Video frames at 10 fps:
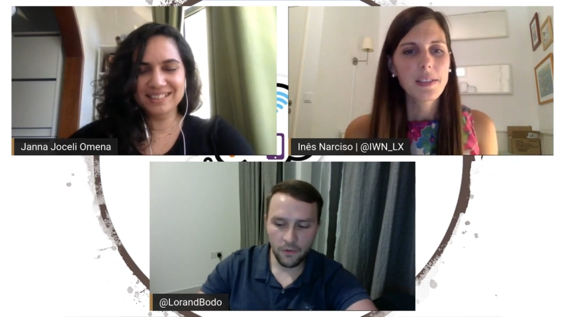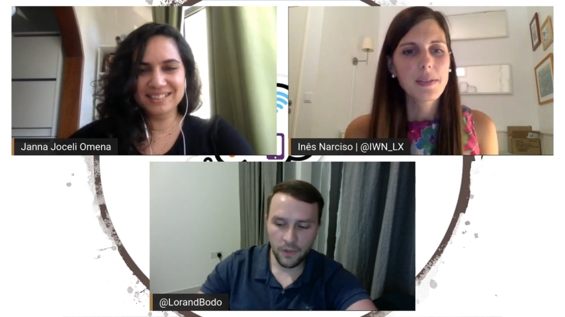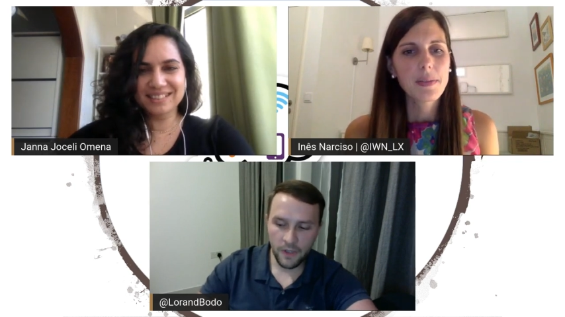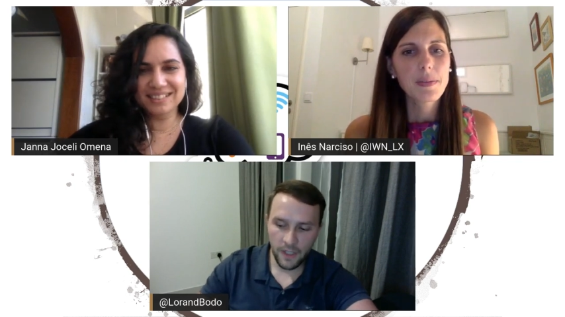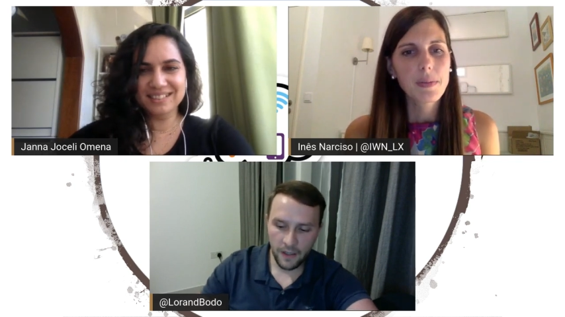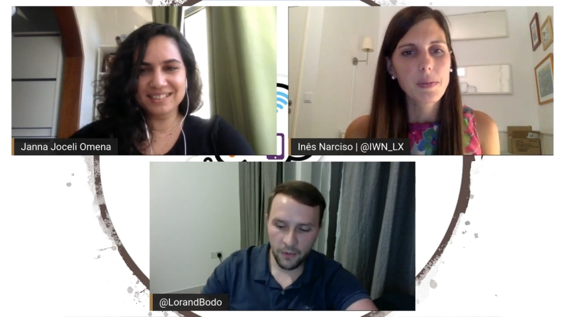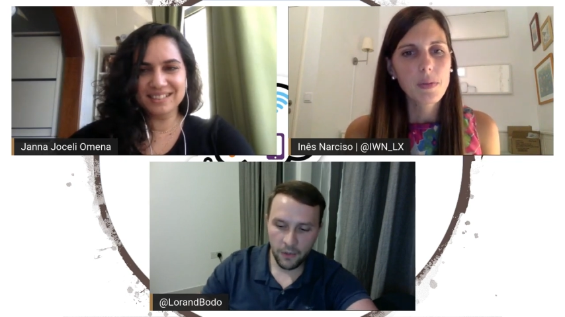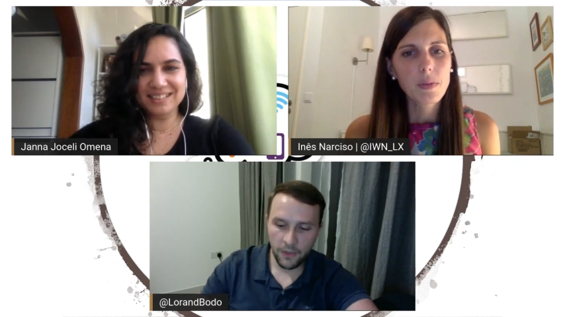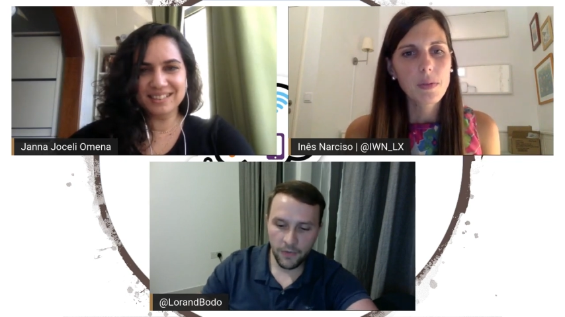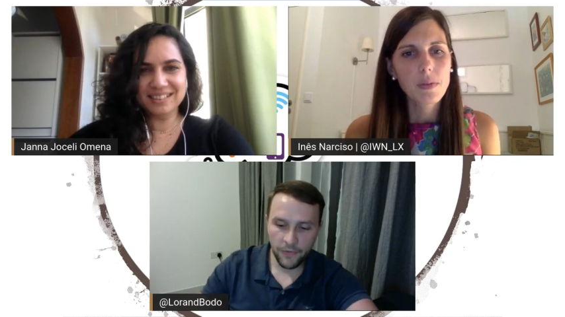Speaker 1: the one
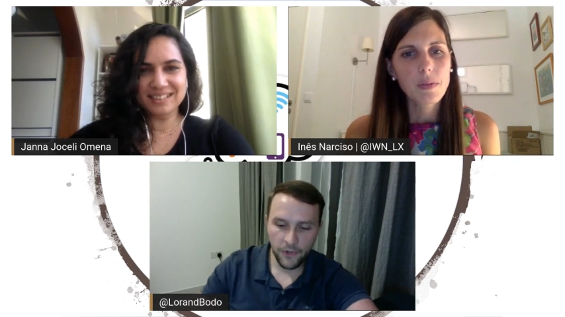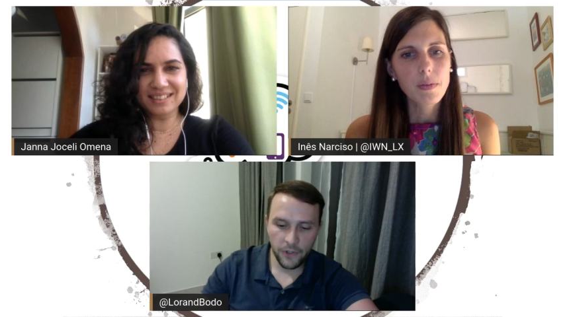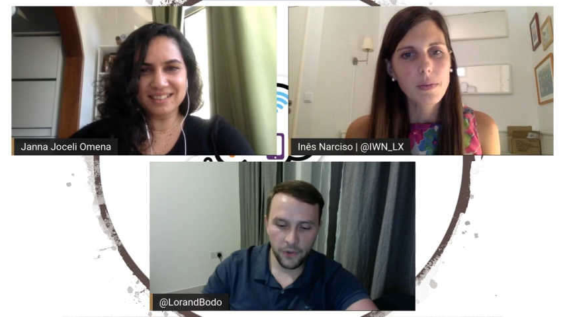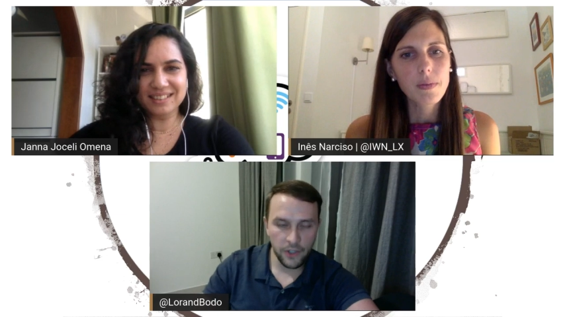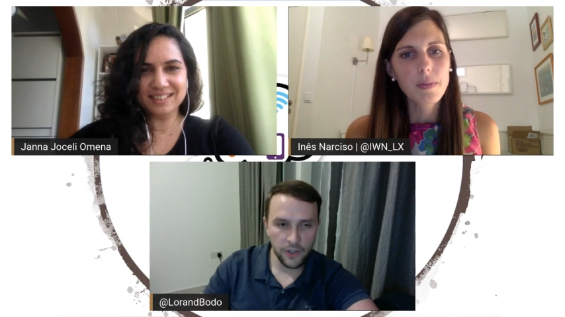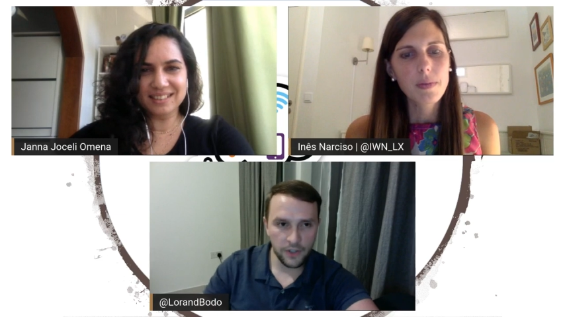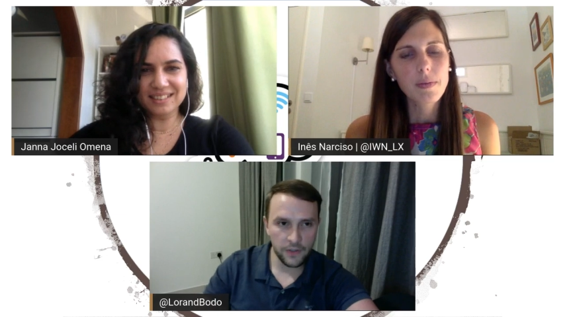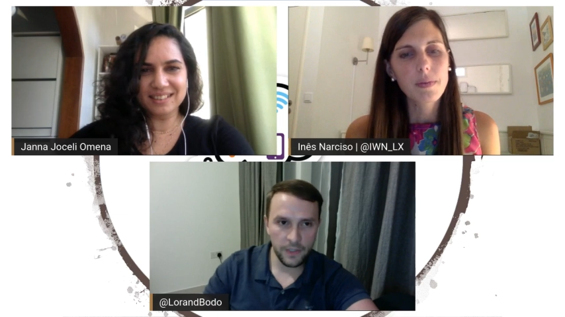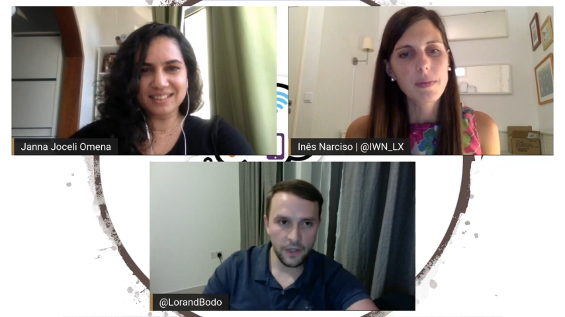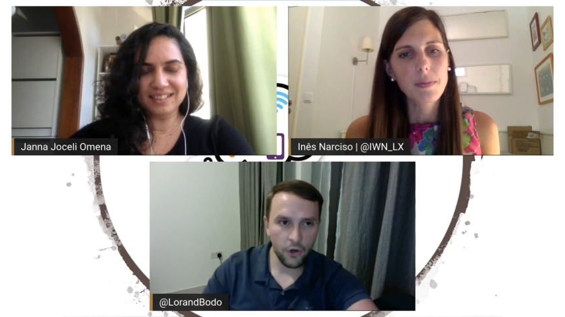of the first questions
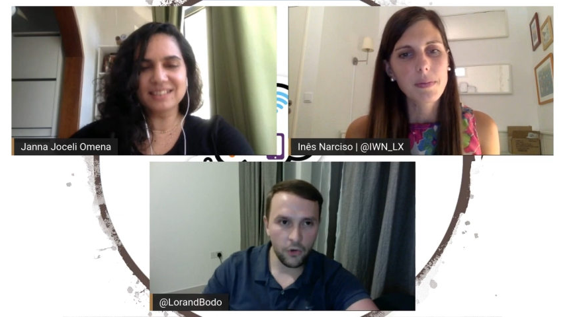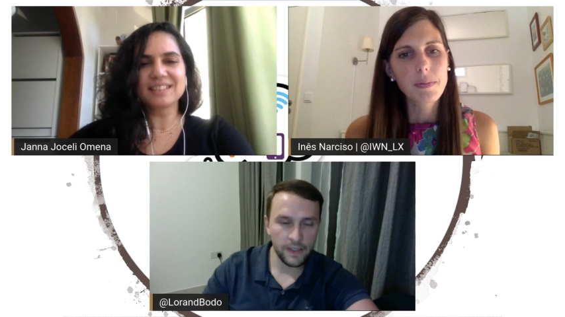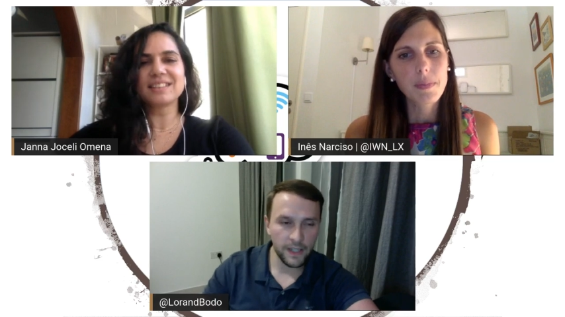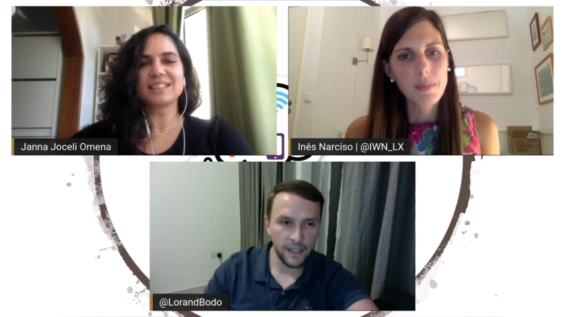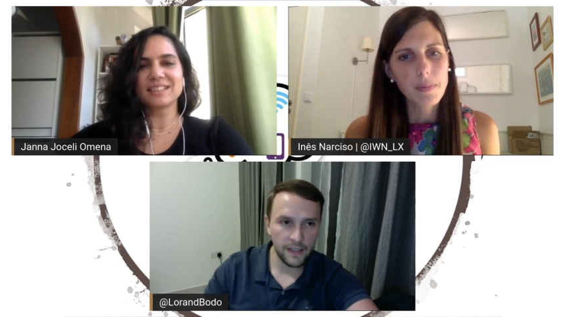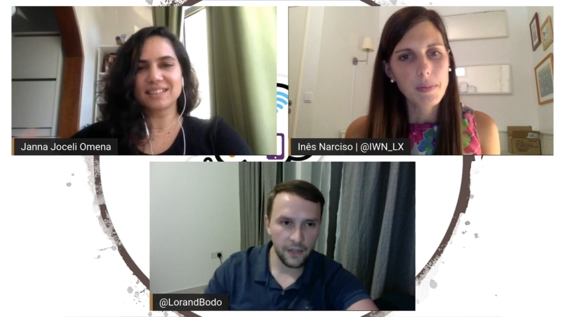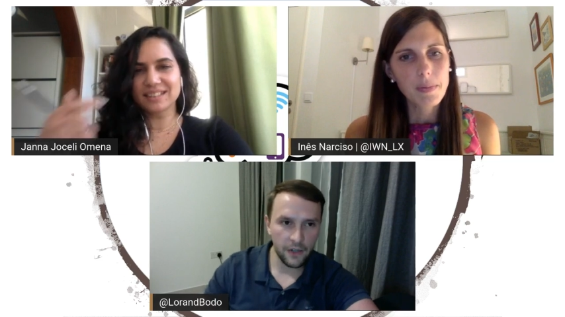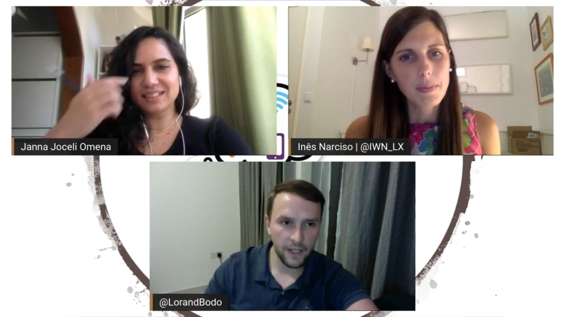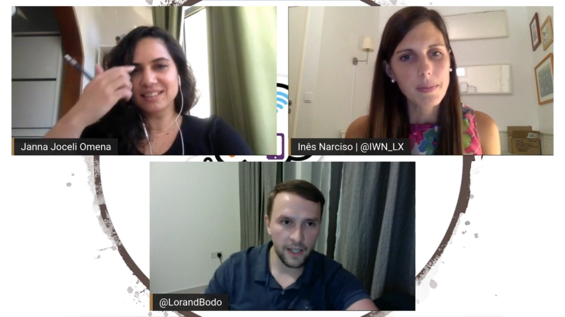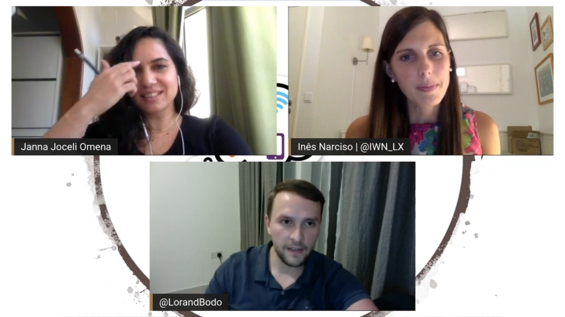we always ask our
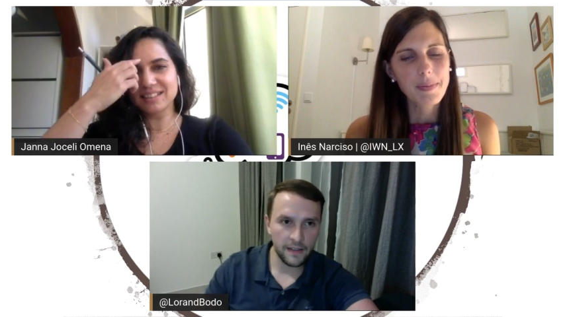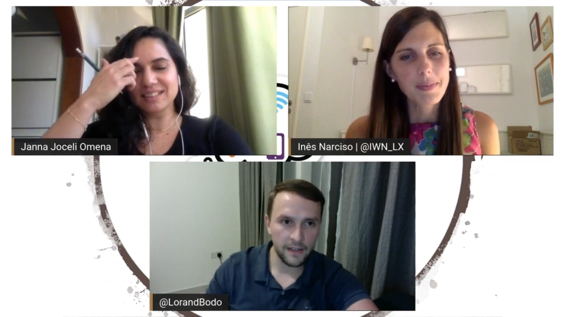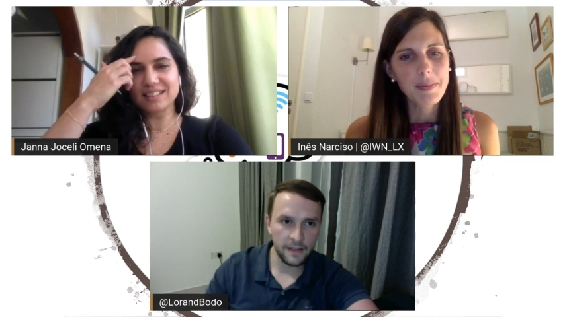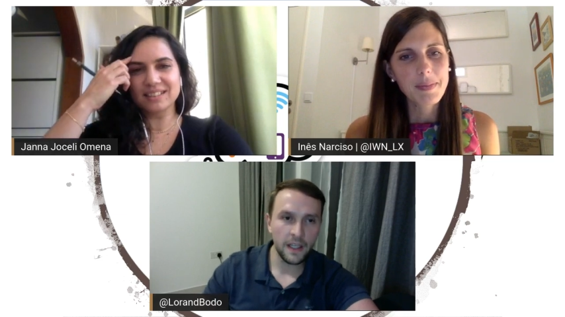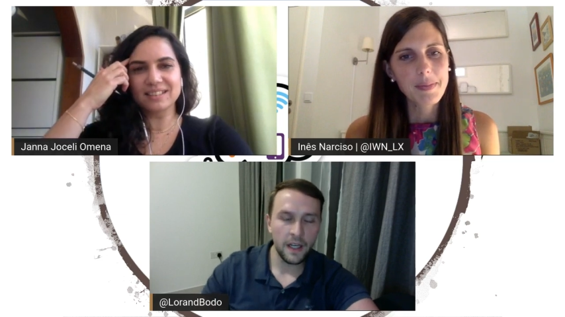guests is